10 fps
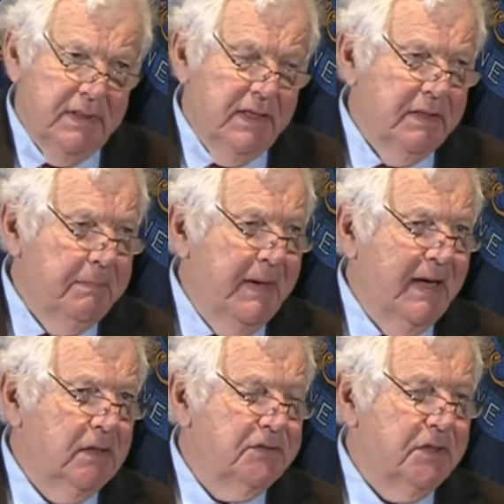the
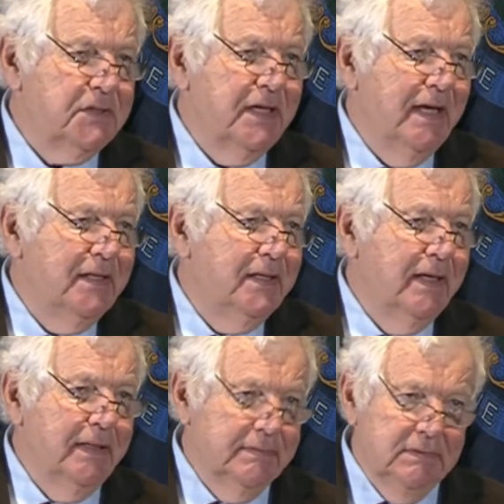panel just said.
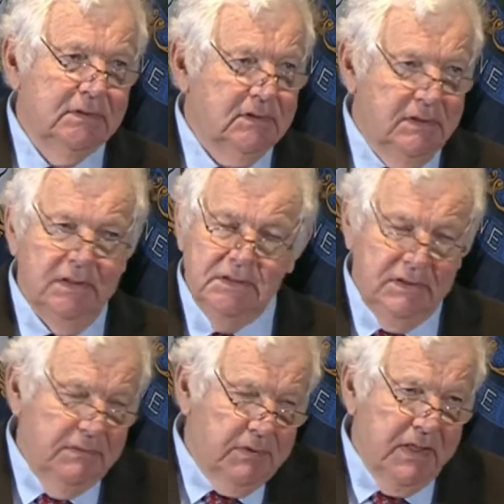
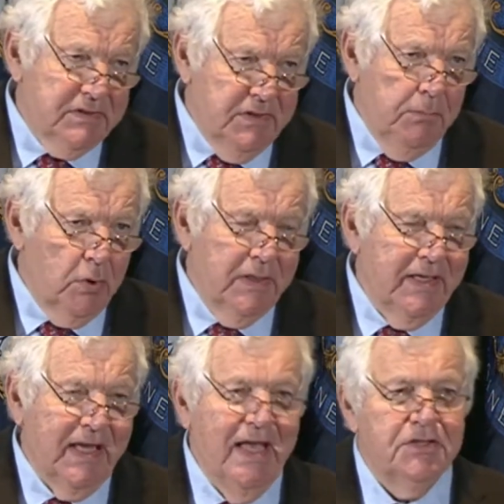We're going to see more
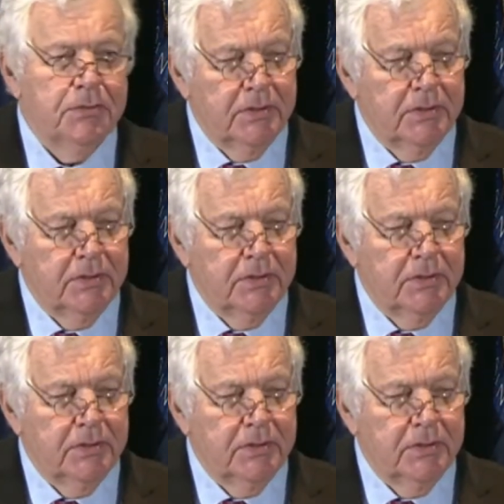litigation.